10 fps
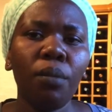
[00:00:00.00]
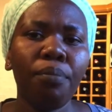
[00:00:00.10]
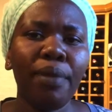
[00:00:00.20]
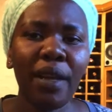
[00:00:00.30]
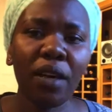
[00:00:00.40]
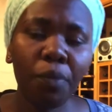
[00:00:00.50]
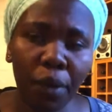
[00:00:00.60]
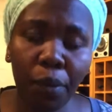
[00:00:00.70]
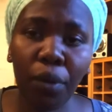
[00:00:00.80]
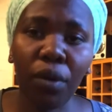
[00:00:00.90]
black
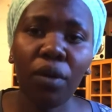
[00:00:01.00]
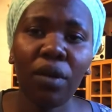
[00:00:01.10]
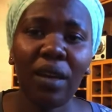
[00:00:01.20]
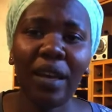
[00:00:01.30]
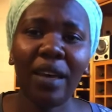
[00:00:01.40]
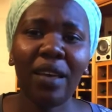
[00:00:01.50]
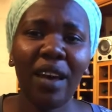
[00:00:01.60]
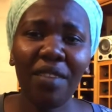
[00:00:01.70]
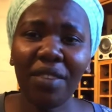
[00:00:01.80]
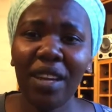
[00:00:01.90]
people, like
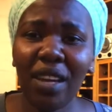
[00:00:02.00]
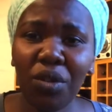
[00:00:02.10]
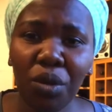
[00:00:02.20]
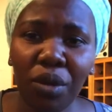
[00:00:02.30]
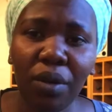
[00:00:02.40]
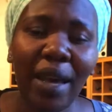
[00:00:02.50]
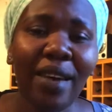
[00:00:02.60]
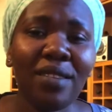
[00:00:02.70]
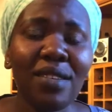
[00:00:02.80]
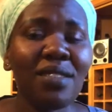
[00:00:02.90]
African, I don't know, I
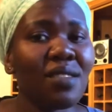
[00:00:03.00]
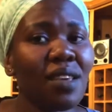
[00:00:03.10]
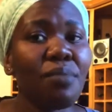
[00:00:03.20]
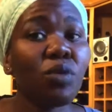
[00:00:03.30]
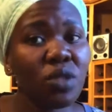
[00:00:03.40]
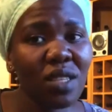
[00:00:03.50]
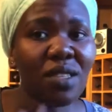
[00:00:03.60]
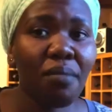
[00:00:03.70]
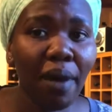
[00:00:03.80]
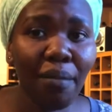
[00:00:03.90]
can just say most
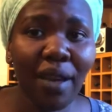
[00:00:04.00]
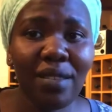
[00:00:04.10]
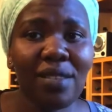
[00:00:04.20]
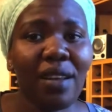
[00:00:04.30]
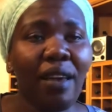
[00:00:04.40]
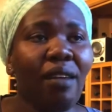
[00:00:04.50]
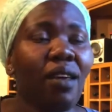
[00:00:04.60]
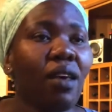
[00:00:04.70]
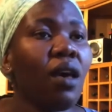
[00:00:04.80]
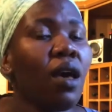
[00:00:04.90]
Zimbabweans, like
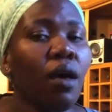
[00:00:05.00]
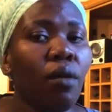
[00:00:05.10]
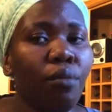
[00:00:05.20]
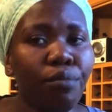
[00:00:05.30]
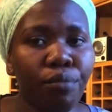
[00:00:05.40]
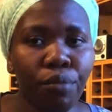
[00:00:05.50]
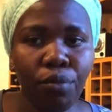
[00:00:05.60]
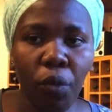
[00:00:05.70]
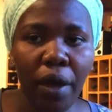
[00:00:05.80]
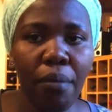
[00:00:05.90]

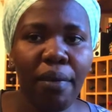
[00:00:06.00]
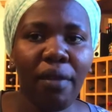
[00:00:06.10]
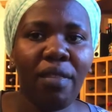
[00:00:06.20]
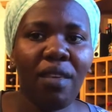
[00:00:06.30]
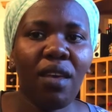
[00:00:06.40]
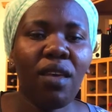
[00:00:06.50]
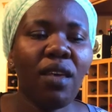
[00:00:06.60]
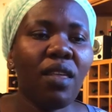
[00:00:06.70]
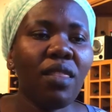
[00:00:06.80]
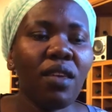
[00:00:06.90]
way back there,
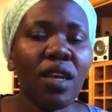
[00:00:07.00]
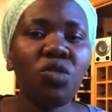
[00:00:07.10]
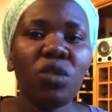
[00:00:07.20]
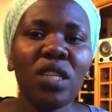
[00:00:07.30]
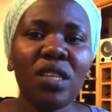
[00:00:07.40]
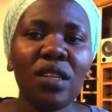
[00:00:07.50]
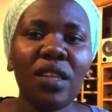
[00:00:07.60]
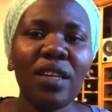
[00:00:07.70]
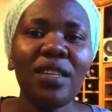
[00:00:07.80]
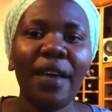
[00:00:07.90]
the education
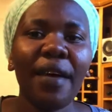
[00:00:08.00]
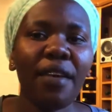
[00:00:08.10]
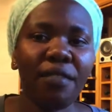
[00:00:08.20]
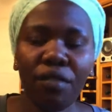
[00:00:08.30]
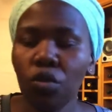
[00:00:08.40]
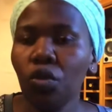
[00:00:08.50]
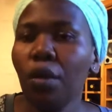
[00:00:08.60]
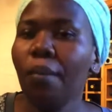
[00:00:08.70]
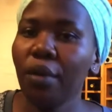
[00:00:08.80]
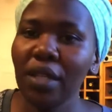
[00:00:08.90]
that they are giving to the
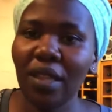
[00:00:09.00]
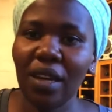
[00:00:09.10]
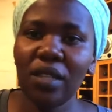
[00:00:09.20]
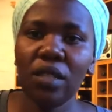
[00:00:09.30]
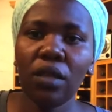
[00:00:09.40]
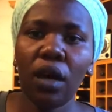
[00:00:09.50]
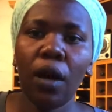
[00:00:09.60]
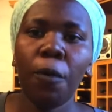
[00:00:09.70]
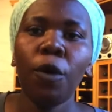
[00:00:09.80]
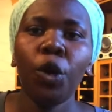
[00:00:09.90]
boys, that
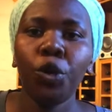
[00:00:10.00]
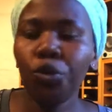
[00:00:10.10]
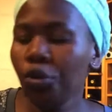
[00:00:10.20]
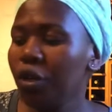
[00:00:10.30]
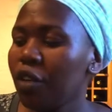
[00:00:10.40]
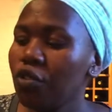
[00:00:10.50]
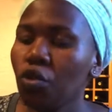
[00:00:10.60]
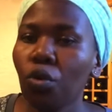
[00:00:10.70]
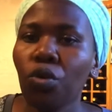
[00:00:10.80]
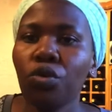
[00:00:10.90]
you have
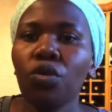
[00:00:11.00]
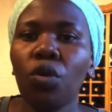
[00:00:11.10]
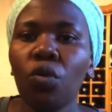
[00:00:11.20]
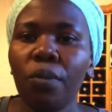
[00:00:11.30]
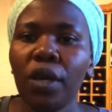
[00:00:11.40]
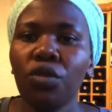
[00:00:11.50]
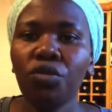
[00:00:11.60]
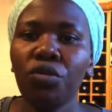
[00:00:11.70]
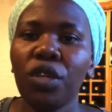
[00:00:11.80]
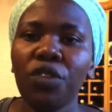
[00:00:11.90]
to control women,
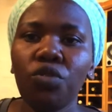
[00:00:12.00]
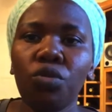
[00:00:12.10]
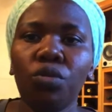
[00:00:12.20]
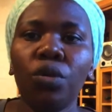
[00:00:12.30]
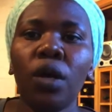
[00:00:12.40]
you have to